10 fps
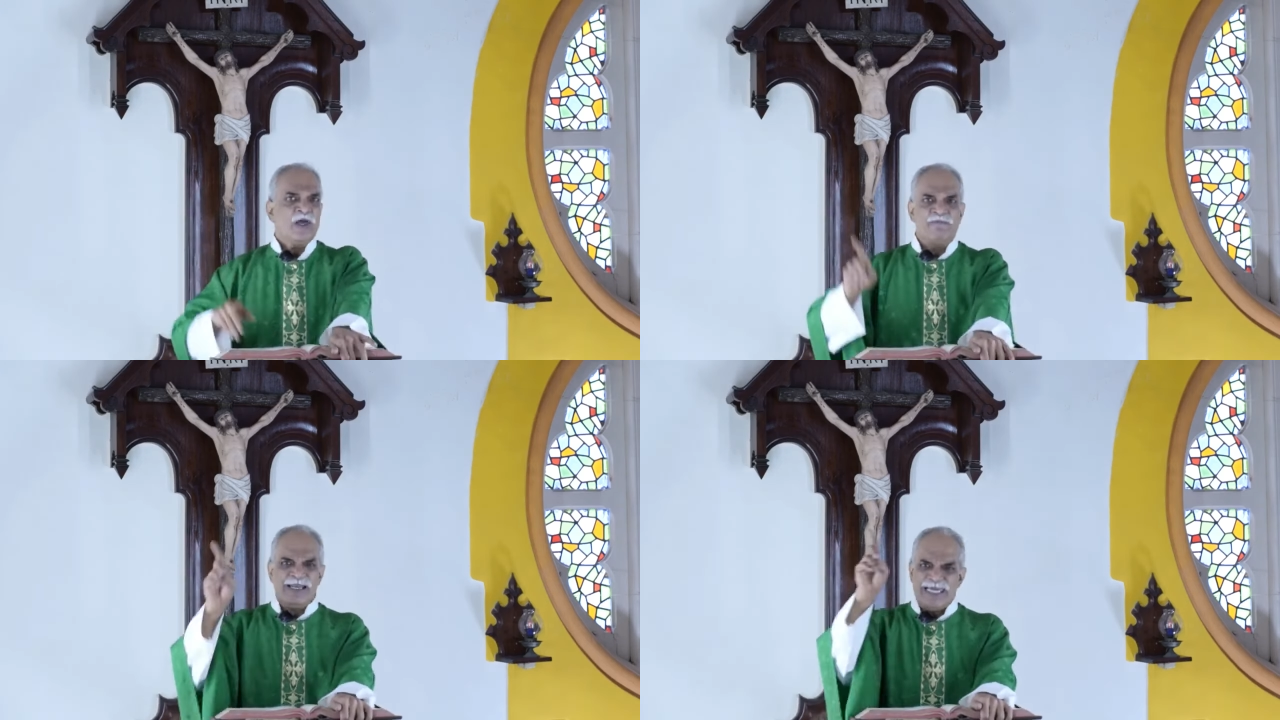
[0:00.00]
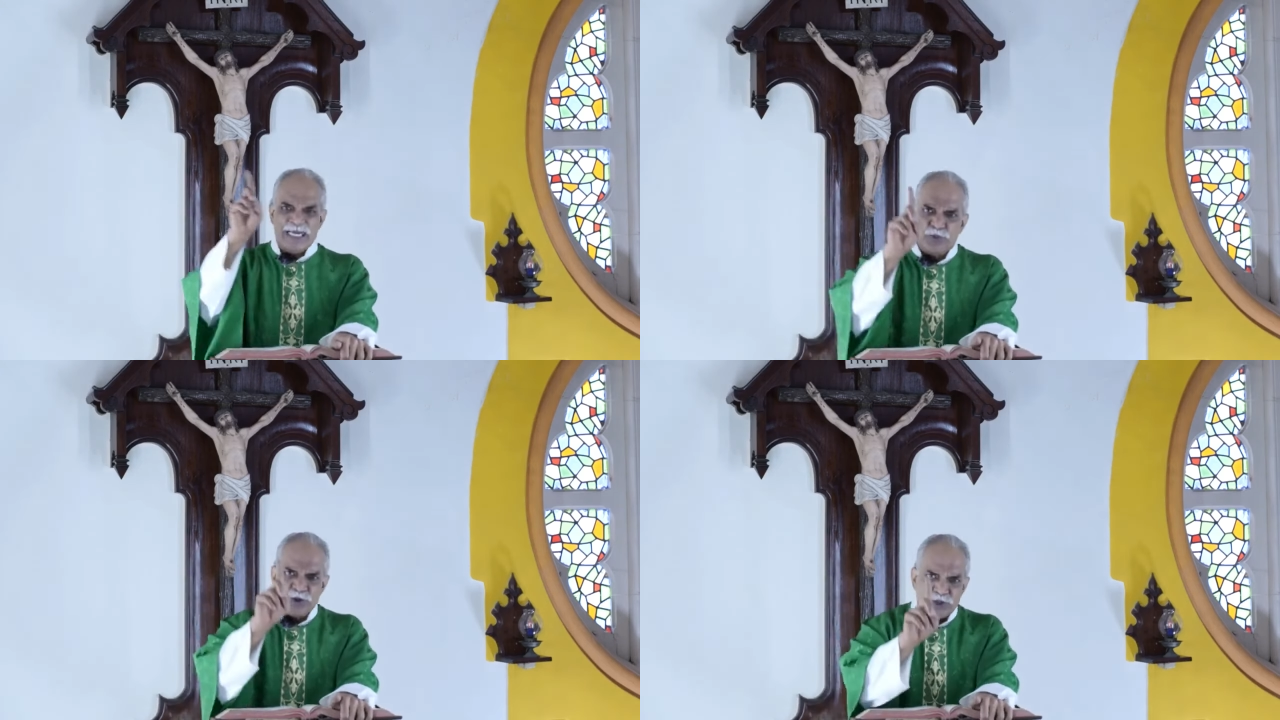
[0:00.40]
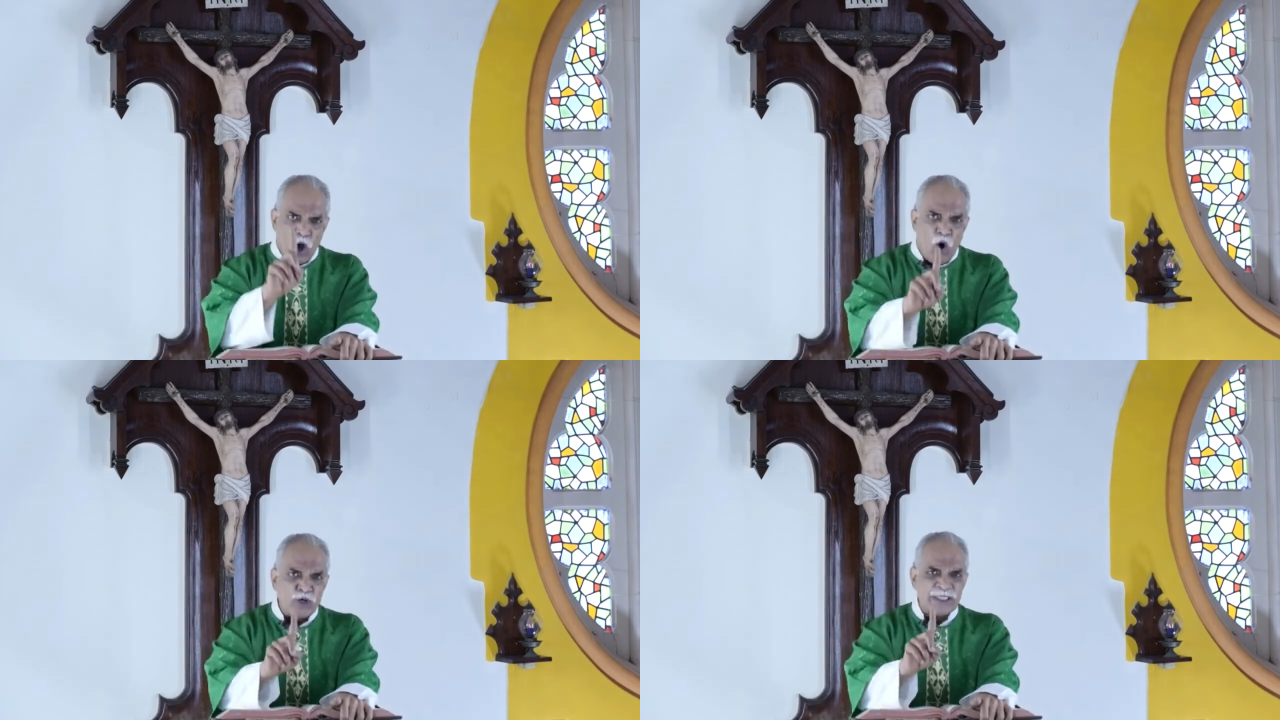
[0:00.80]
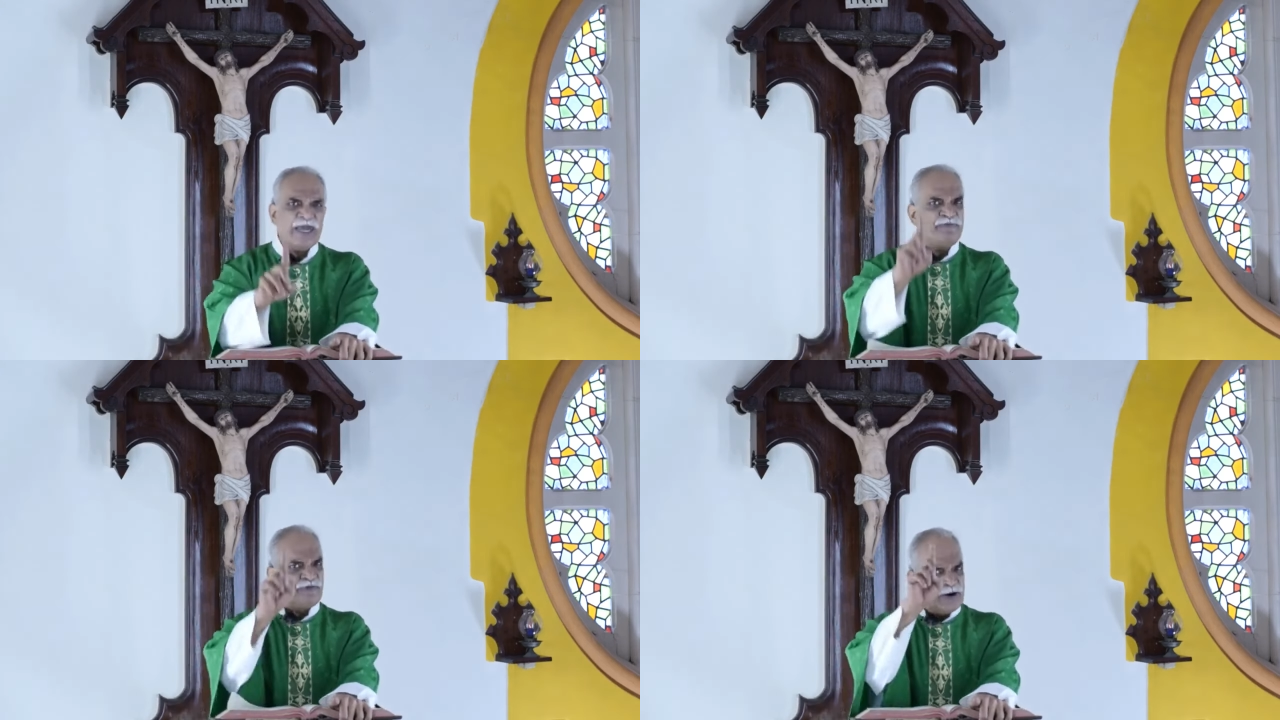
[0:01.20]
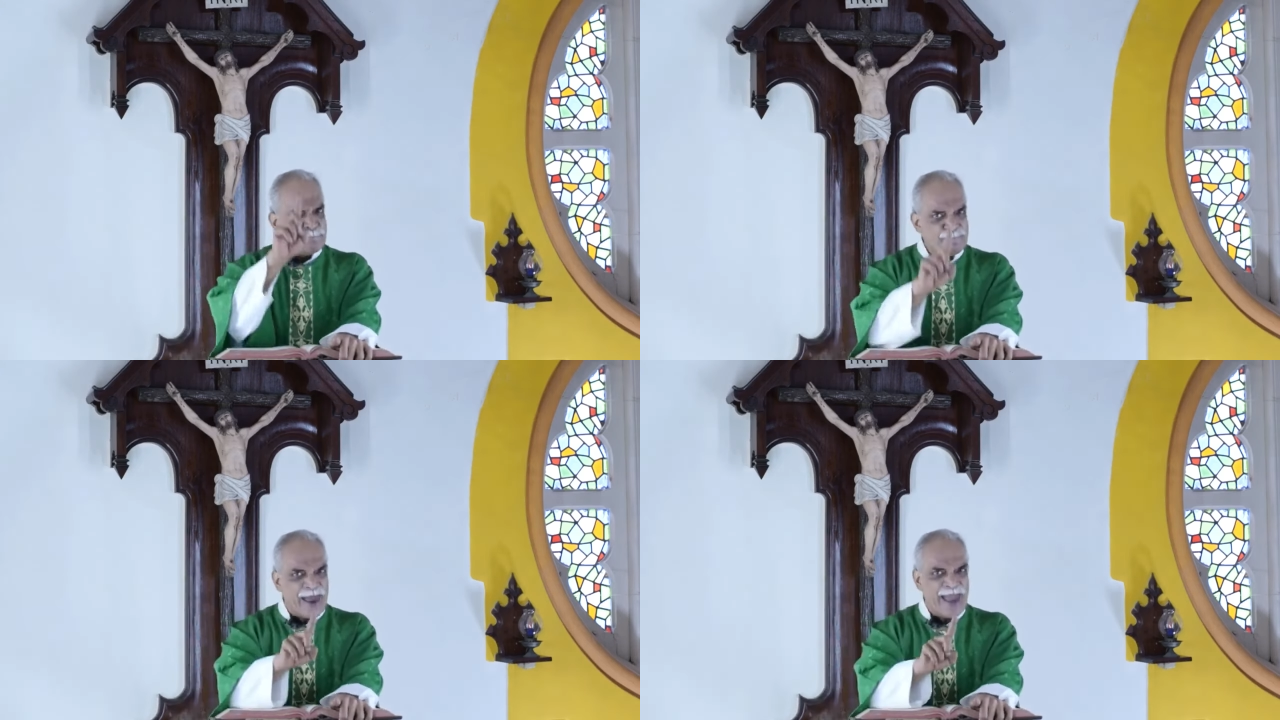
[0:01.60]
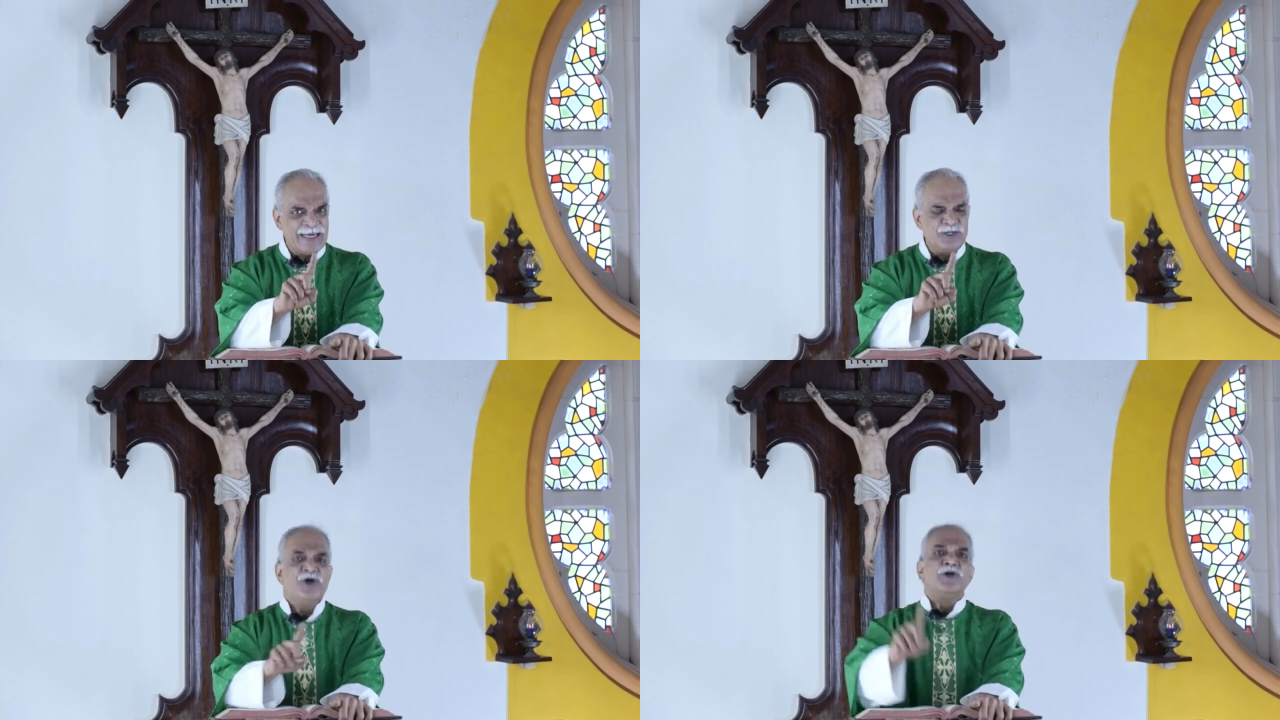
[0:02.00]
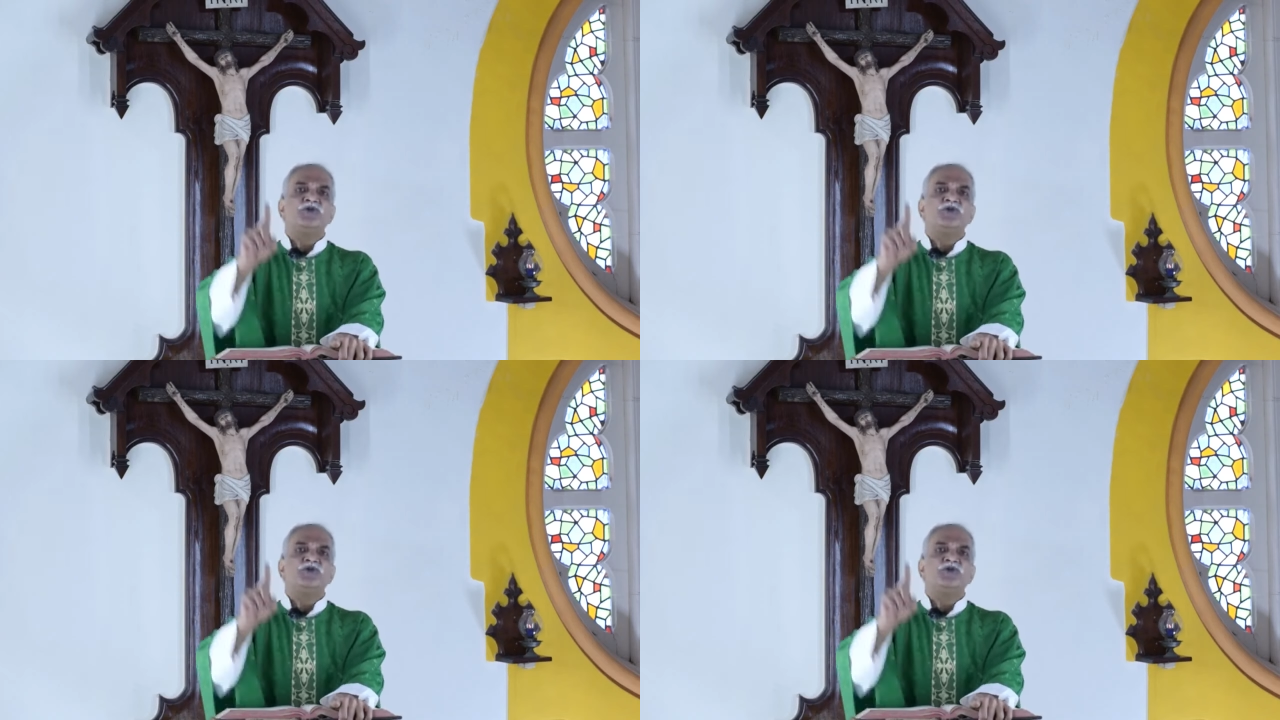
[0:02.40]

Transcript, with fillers: While it was okay for a man